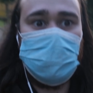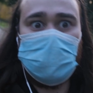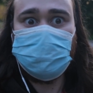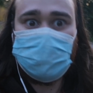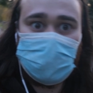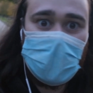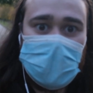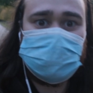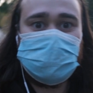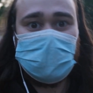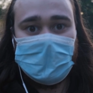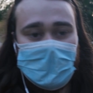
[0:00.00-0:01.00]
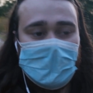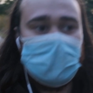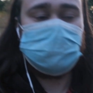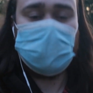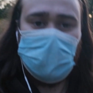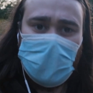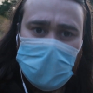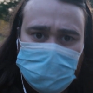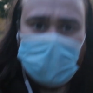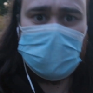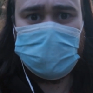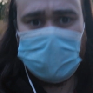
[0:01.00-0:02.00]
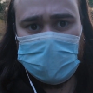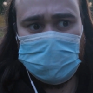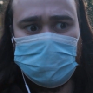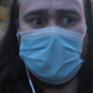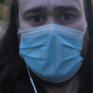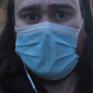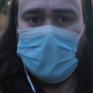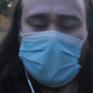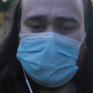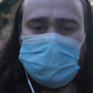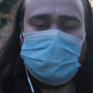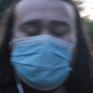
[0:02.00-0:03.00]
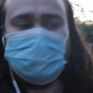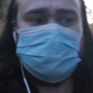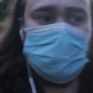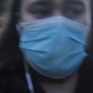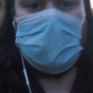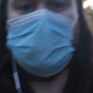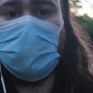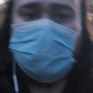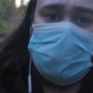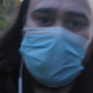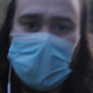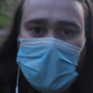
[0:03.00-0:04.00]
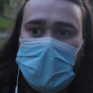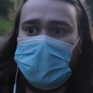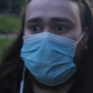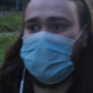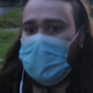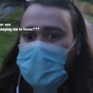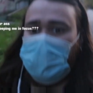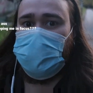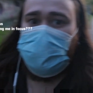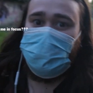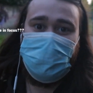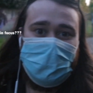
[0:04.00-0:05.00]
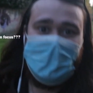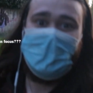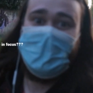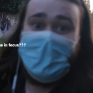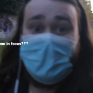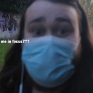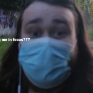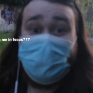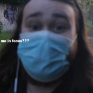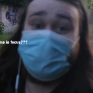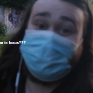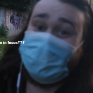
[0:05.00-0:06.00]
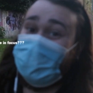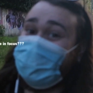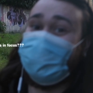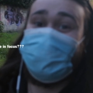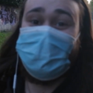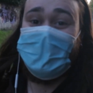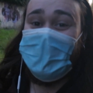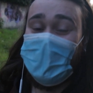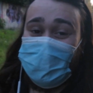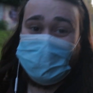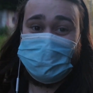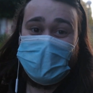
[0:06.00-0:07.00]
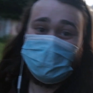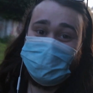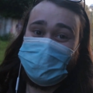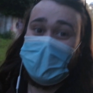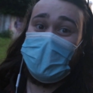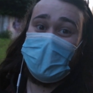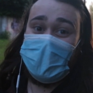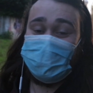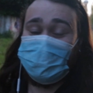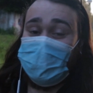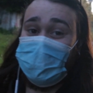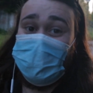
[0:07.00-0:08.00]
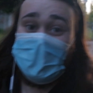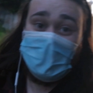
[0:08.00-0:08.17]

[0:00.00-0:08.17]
impressed. It's a lot better than what it used to be, and what's there to say, actually.